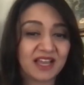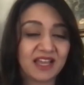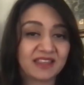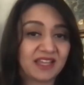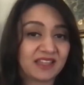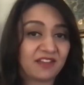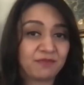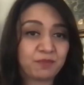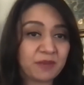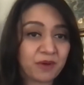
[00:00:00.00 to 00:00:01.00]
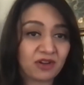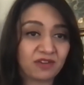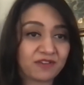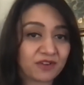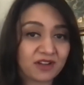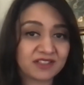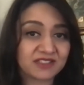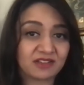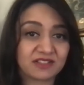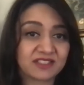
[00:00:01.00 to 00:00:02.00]
that if people of
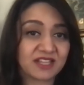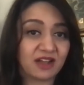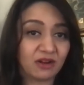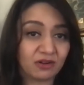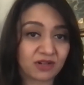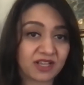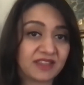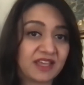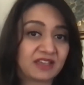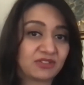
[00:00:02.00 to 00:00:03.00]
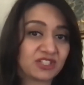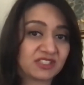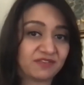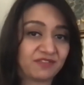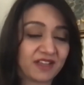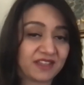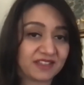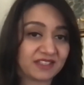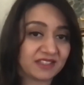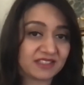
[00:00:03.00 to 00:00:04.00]
Afghanistan stay hungry, they justify
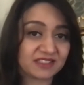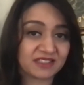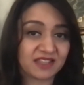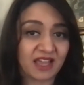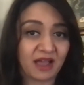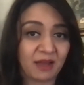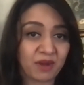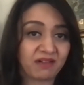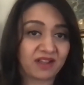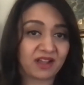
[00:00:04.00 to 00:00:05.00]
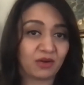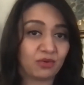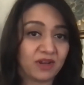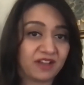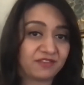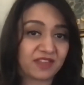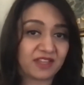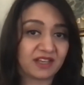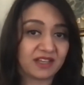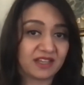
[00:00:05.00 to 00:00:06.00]
that it is the America who left
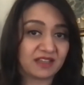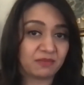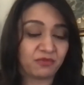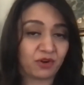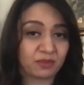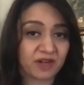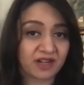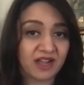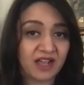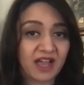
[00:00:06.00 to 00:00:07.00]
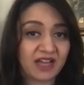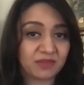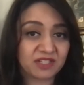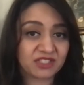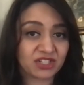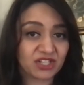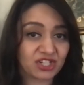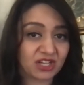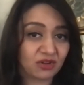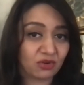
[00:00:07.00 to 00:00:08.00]
and the former
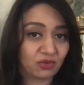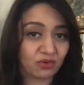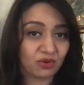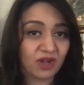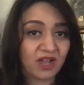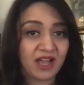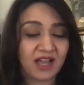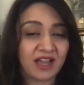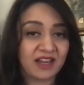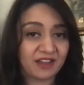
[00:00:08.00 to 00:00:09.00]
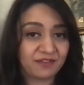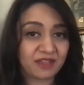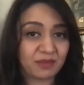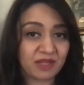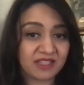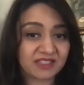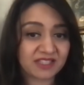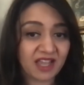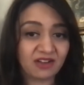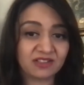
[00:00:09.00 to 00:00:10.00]
administration who left them in this
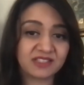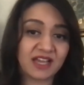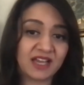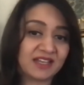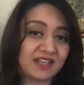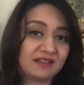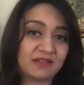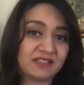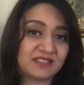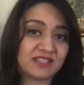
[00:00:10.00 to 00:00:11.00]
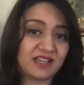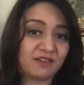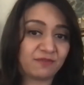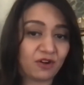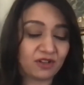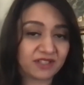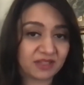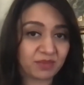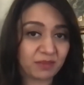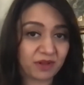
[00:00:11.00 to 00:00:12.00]
chaos, and it is their fault that people are